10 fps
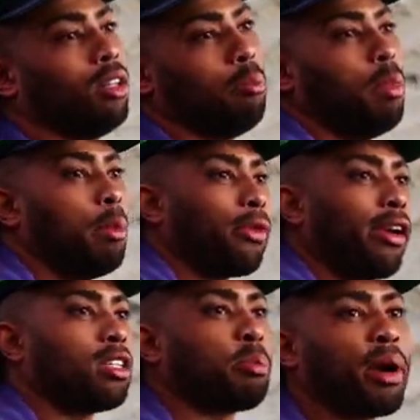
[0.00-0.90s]
the
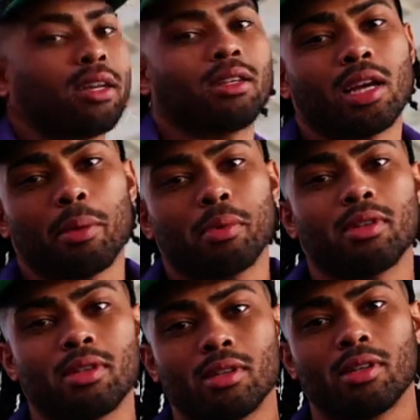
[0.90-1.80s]
memories and practices
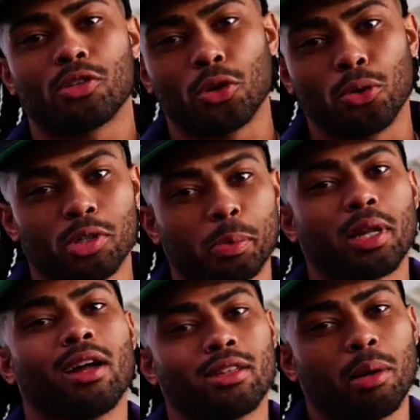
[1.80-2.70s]
happens. So spend a
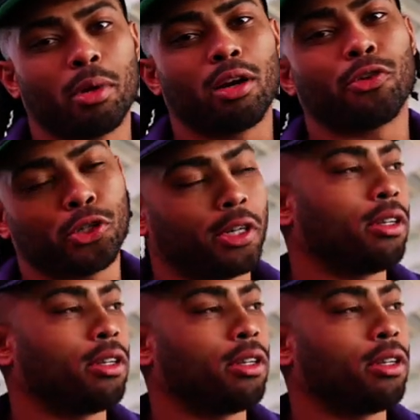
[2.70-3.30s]
lot of time here for sure.